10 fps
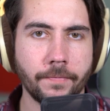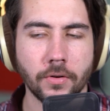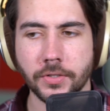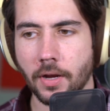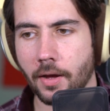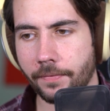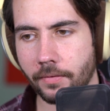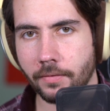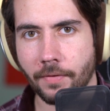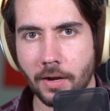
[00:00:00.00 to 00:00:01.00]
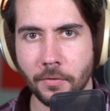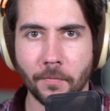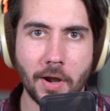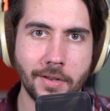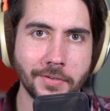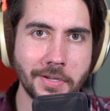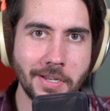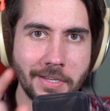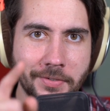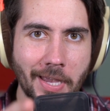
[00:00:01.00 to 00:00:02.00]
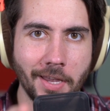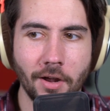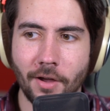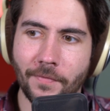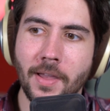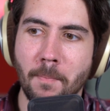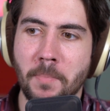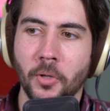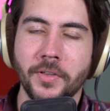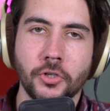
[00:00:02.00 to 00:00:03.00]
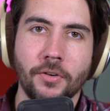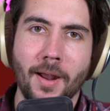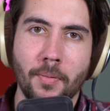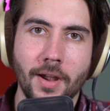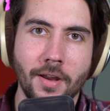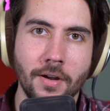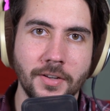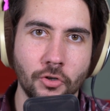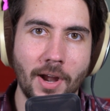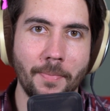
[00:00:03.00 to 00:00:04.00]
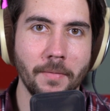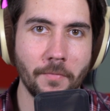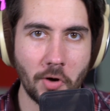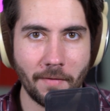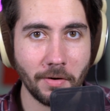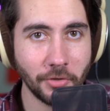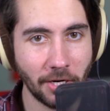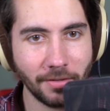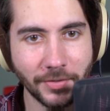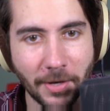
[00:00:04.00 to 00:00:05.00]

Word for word: First off, find new friends. Second off, build this trap right here to trap them forever. Check this